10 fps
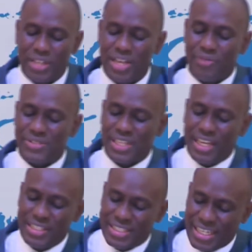as I've
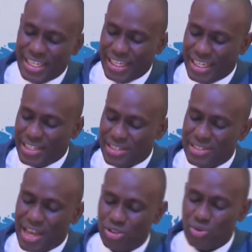seen thee in the
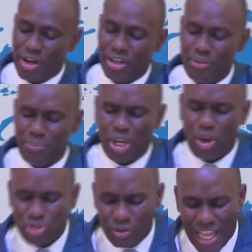sanctuary,
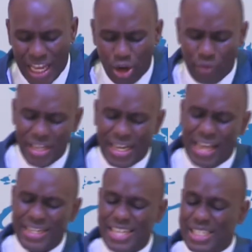because of thy loving
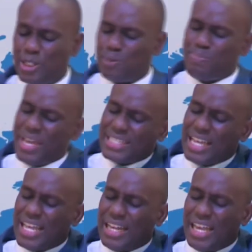kindness is better
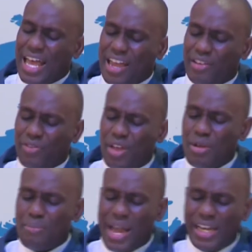than life.
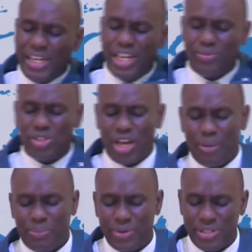My lips shall
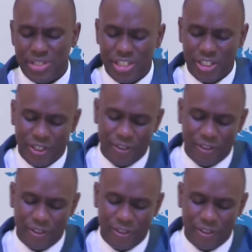praise thee.